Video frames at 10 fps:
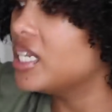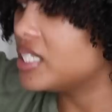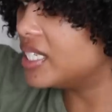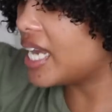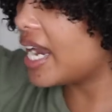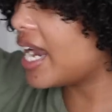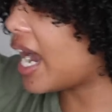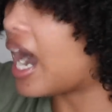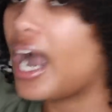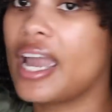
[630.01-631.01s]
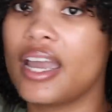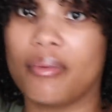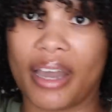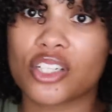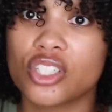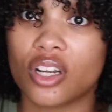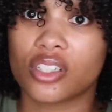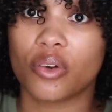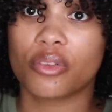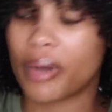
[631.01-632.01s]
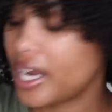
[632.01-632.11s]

Today, I am actually not done with my